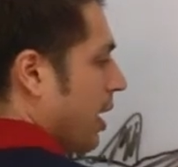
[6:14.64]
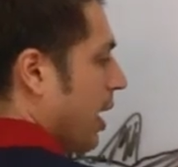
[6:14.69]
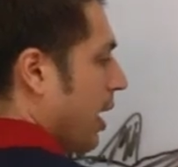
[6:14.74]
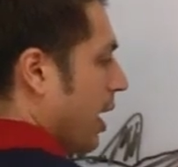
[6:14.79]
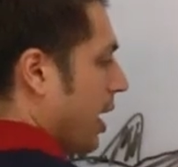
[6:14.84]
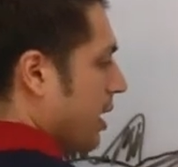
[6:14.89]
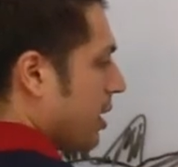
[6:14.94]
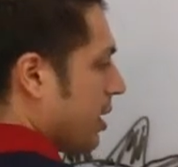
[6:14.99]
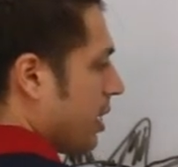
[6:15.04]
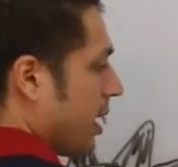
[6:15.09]

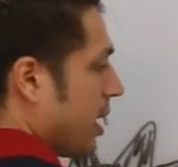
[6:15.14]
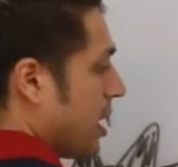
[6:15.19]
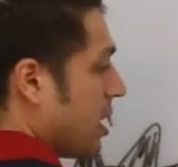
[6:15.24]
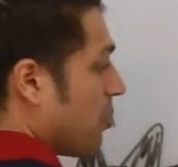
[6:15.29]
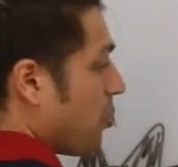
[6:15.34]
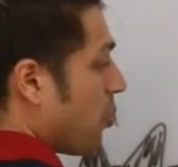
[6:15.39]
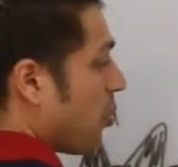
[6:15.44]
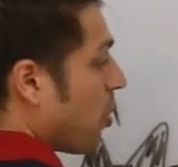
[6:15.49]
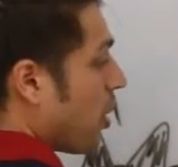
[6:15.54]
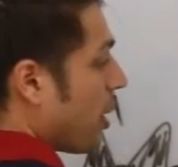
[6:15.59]
and
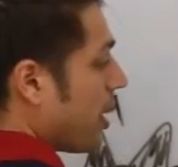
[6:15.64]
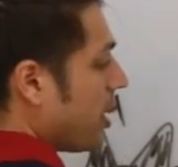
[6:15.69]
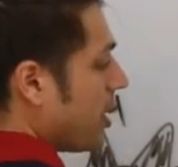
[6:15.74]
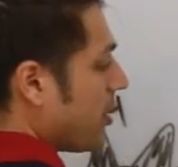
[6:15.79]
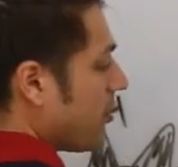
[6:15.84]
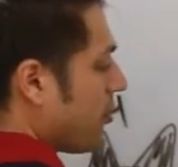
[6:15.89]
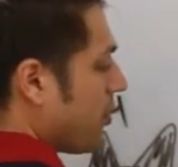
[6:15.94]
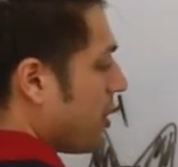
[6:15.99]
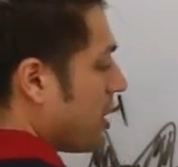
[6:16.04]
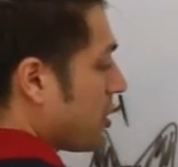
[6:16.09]
E
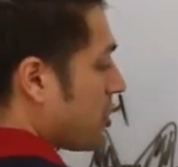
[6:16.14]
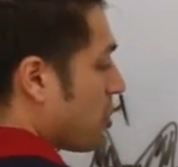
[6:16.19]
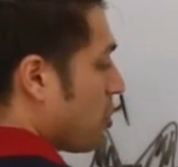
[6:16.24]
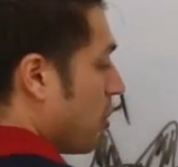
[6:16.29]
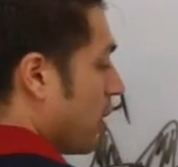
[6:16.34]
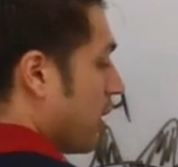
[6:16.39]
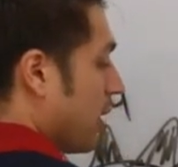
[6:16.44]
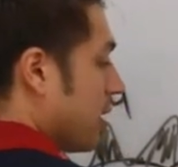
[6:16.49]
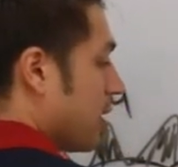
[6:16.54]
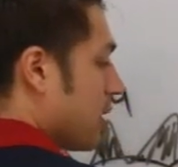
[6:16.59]
point will
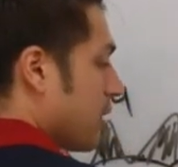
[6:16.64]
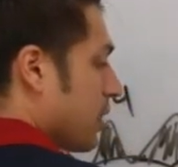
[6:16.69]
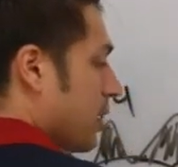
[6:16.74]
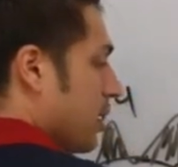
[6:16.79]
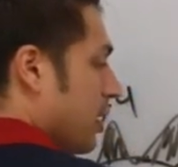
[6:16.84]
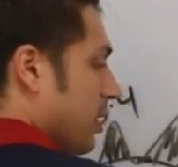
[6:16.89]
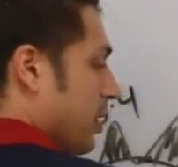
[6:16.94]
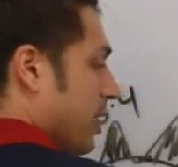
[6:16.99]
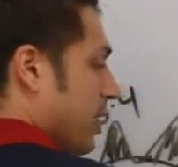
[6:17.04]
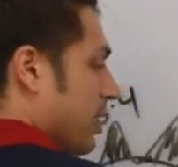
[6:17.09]
towards
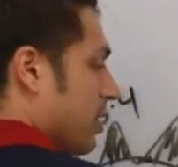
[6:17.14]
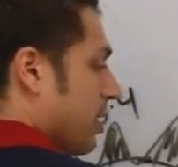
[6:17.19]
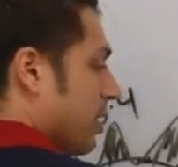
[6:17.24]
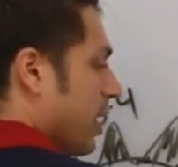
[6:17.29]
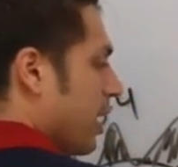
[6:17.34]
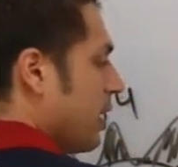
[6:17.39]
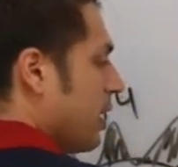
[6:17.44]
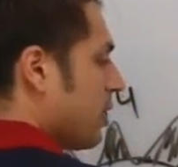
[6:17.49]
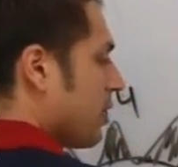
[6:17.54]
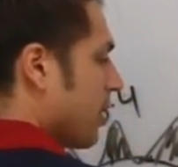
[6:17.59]
this
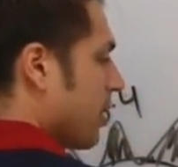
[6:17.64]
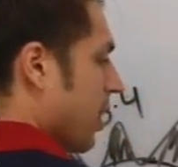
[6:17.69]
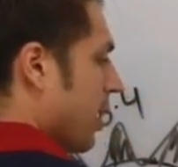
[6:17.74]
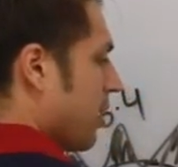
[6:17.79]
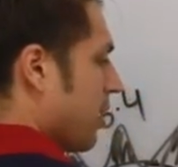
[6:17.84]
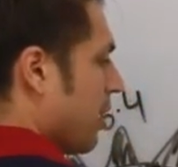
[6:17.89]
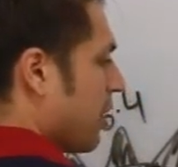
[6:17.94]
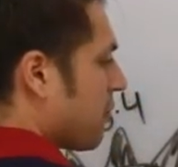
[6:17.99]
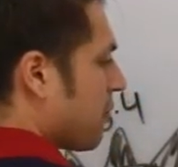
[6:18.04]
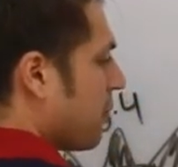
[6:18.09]
side,
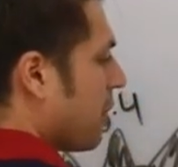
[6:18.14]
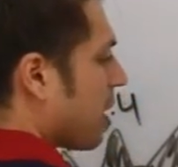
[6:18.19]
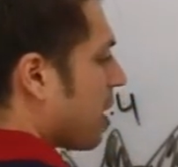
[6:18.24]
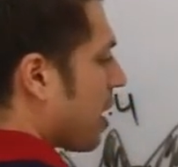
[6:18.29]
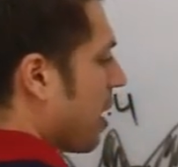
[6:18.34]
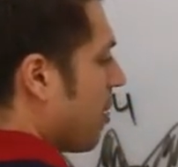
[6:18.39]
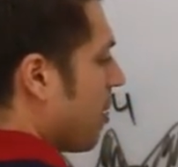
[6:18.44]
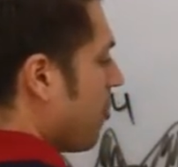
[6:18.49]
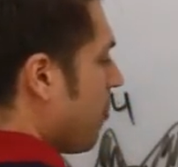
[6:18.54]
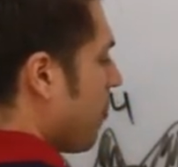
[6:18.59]
and it will
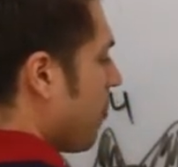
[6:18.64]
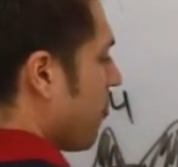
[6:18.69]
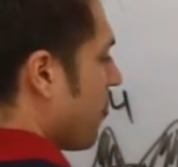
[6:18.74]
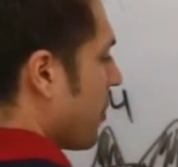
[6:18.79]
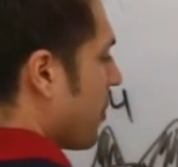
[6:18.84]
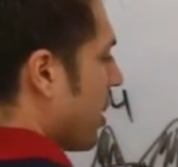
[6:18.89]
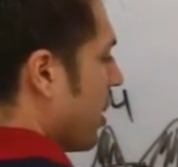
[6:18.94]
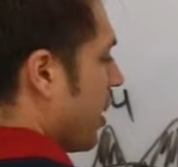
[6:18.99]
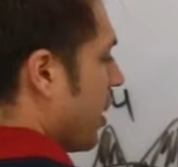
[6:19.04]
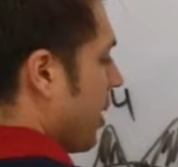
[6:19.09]

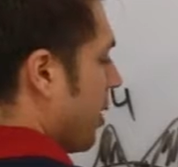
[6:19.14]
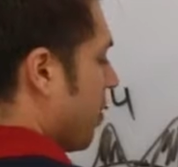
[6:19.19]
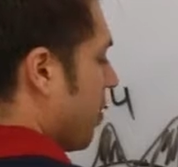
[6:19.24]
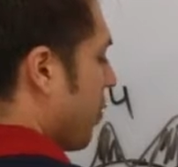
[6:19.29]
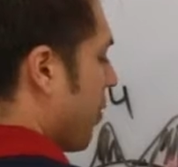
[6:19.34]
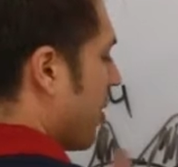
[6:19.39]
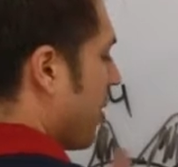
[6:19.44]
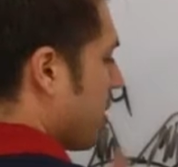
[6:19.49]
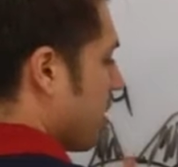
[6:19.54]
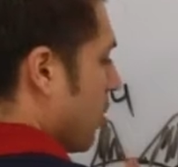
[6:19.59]
come in
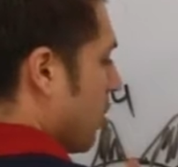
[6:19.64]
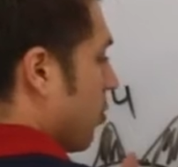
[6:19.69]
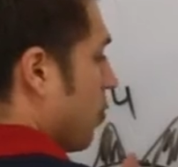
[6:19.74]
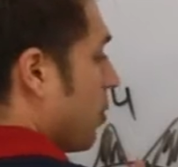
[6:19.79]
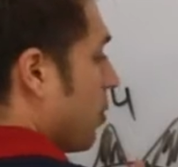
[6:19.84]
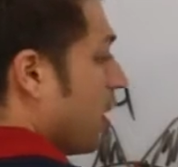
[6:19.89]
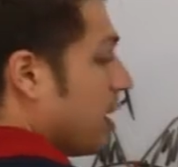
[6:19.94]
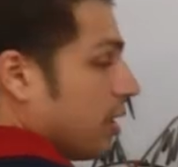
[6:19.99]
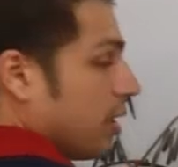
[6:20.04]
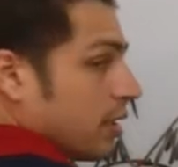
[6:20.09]
front
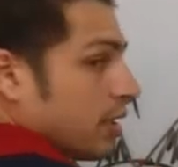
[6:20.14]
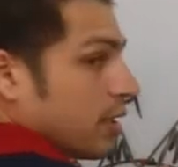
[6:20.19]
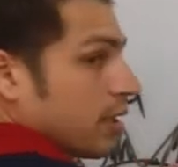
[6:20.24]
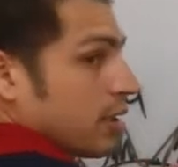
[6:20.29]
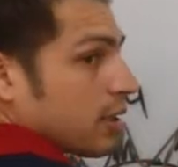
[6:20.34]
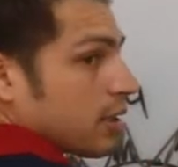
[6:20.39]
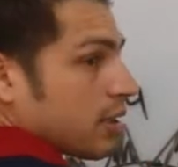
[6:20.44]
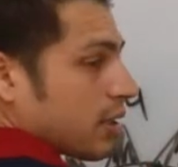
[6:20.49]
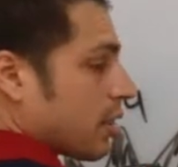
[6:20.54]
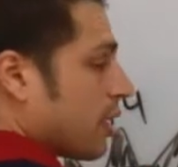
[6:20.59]
of
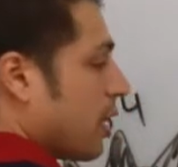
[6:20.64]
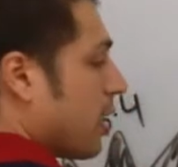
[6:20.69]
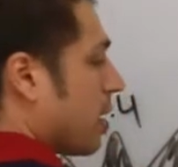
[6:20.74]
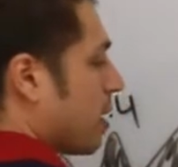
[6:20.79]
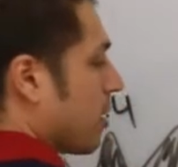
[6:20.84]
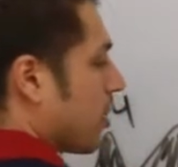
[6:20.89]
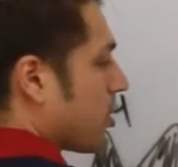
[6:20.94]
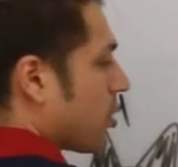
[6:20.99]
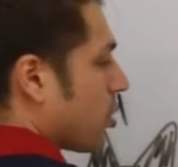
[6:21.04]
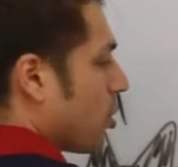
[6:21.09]
the
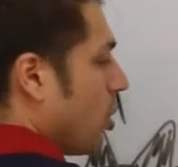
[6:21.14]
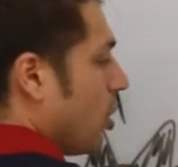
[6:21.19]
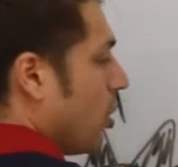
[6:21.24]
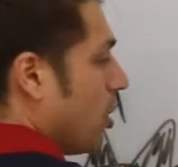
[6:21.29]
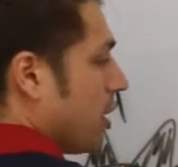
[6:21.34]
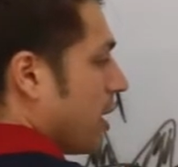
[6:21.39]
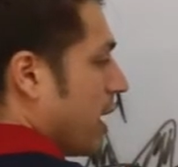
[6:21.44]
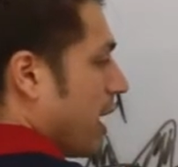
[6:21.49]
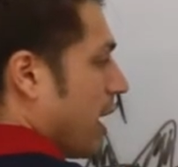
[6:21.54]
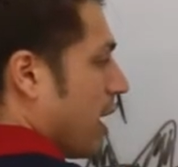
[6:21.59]
sun.
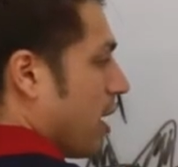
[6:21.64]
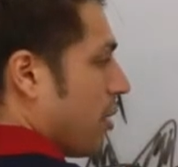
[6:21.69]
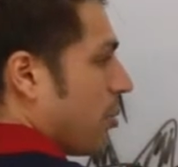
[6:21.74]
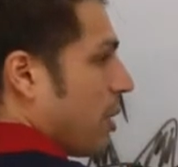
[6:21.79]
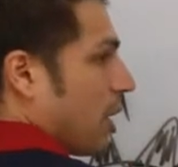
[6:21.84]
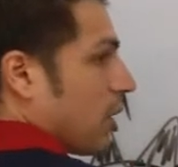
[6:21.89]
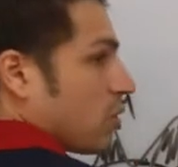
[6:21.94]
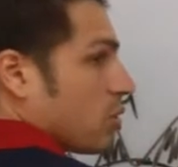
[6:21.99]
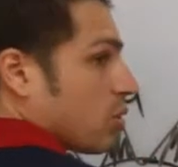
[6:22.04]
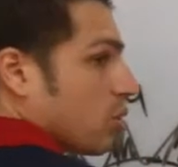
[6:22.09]
So they are
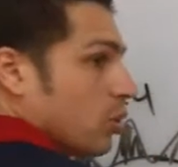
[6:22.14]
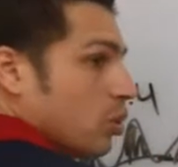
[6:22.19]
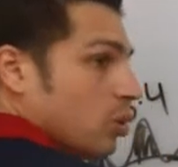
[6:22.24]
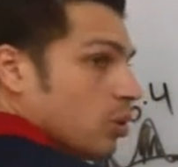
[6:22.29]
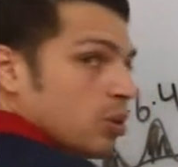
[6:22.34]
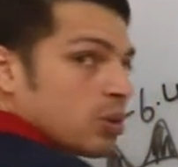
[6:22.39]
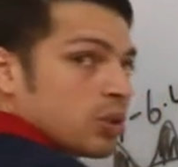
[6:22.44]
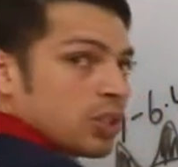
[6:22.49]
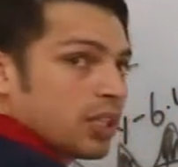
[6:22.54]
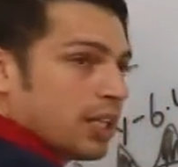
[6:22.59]
about
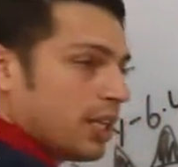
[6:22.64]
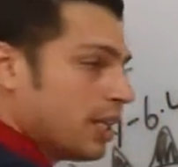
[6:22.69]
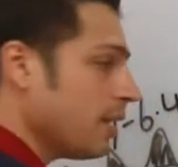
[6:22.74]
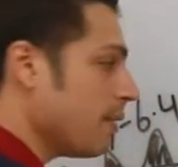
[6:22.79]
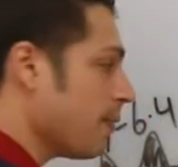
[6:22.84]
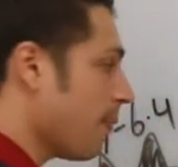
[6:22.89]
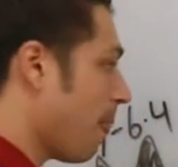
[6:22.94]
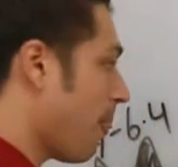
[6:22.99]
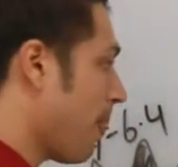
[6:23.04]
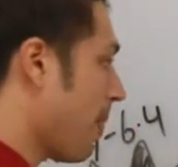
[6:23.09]
to
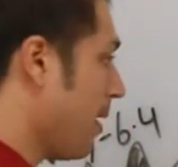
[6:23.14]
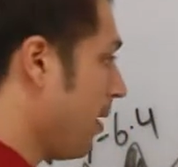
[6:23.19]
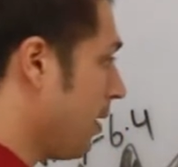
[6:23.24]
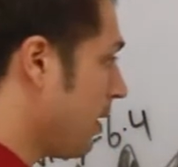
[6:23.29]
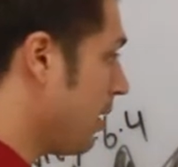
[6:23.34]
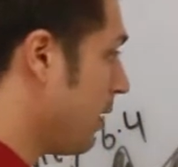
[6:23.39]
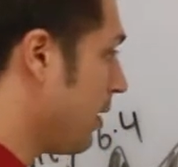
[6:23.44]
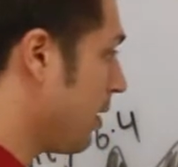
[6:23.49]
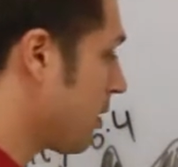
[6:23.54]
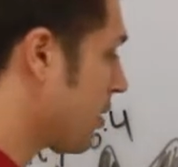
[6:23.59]
see
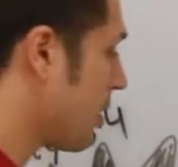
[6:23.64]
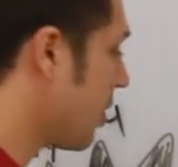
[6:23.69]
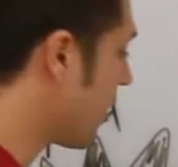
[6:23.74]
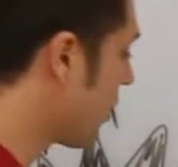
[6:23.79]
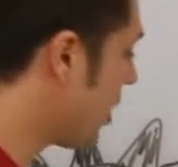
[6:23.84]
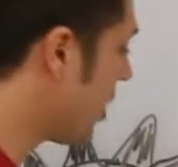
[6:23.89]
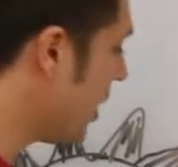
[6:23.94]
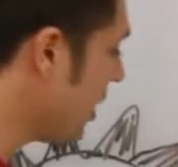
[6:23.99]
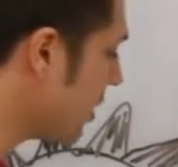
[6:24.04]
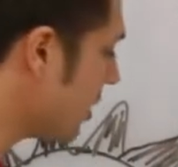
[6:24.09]

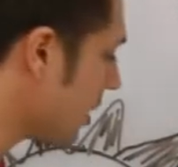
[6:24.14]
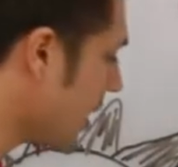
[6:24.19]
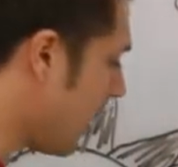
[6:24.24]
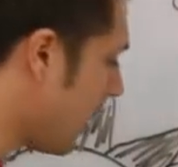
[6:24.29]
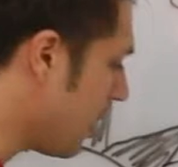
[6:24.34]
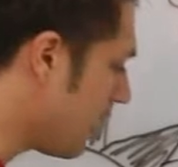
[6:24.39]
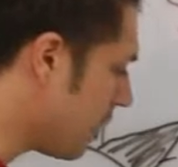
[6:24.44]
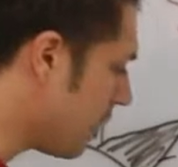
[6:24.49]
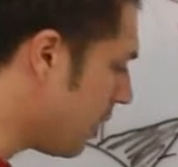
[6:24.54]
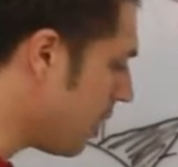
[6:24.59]
sunrise,
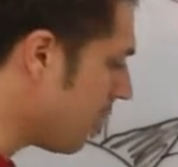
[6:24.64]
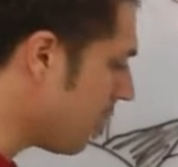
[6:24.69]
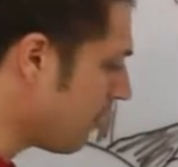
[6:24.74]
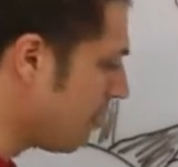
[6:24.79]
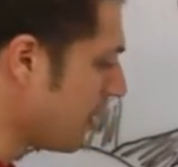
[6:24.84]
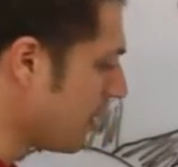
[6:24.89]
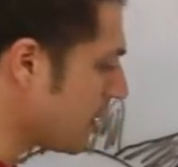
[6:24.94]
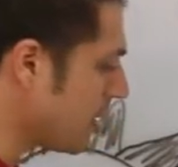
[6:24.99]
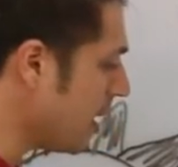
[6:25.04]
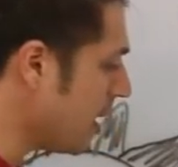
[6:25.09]
and they are
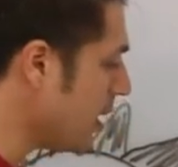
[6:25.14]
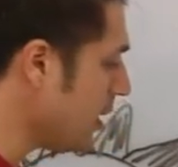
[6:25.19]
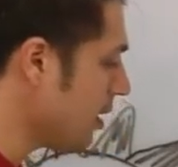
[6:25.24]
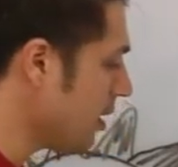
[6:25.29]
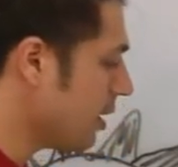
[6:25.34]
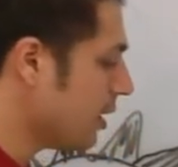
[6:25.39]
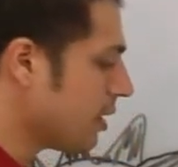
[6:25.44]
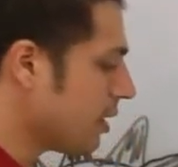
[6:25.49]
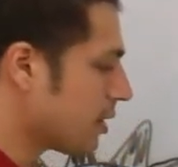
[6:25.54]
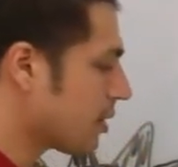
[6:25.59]

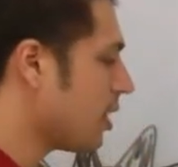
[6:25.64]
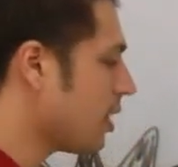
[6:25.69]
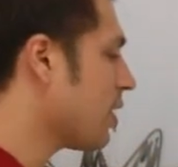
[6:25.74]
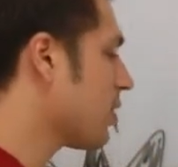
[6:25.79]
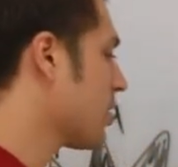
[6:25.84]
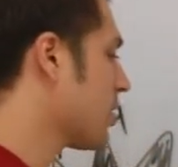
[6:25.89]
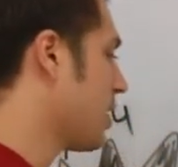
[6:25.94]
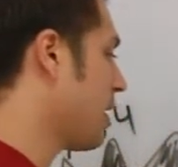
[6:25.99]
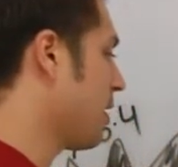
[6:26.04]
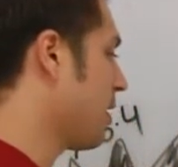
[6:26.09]
facing
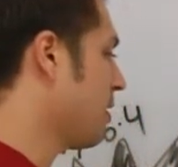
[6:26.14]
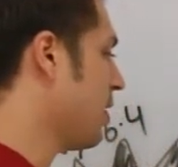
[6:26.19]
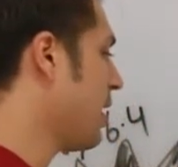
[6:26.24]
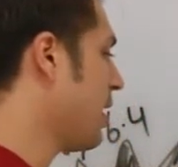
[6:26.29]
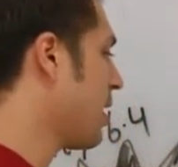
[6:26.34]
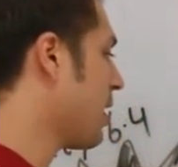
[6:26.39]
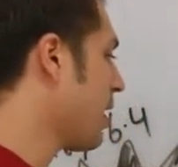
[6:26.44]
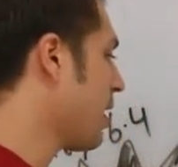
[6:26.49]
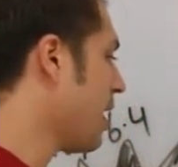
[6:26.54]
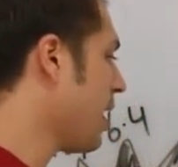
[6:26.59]
sunset.
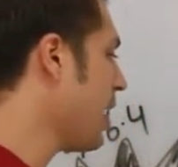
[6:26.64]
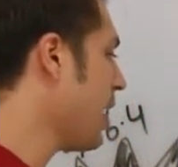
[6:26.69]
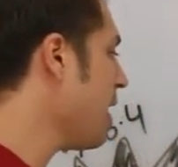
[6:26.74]
And